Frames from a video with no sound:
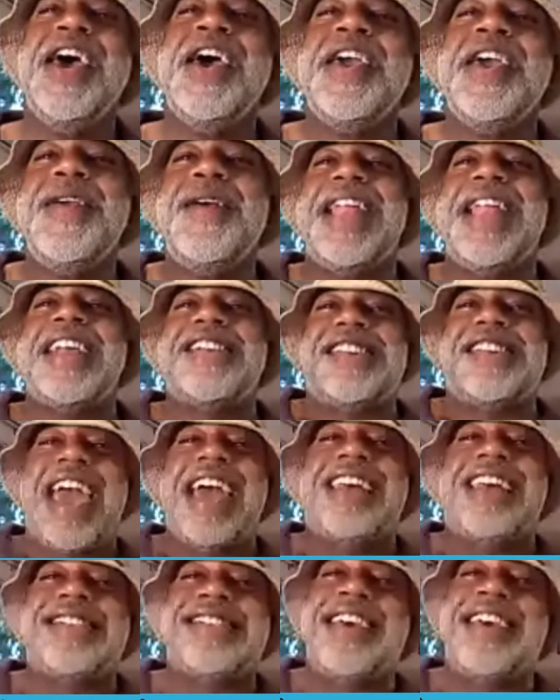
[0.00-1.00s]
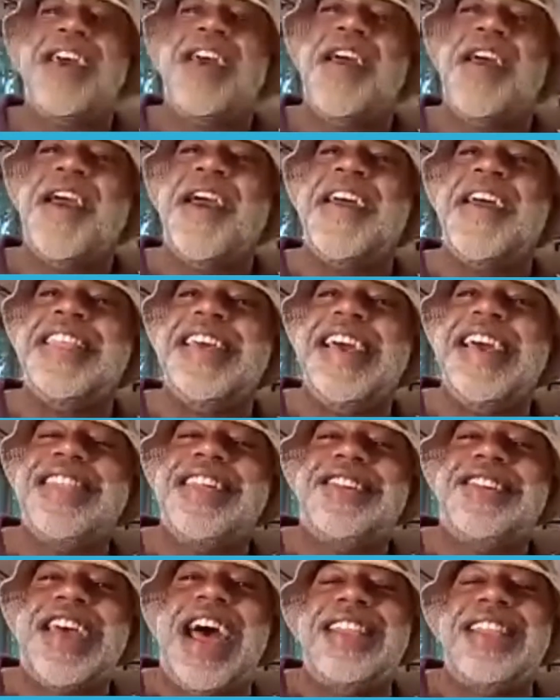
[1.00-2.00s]
You can educate us in
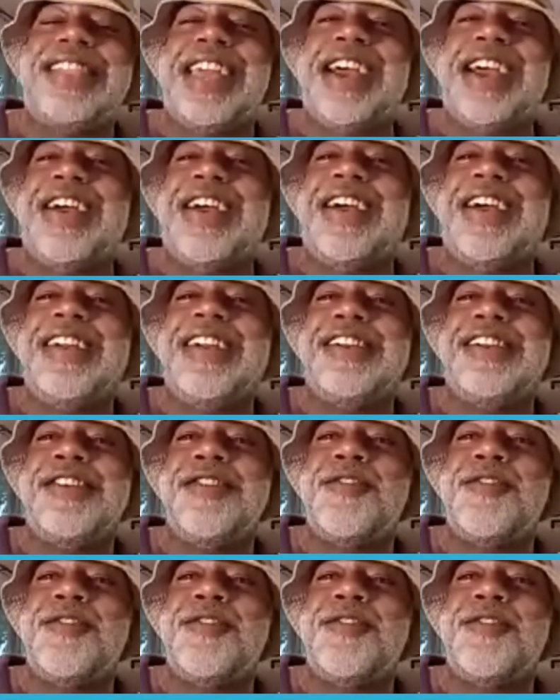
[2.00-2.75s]
the chat there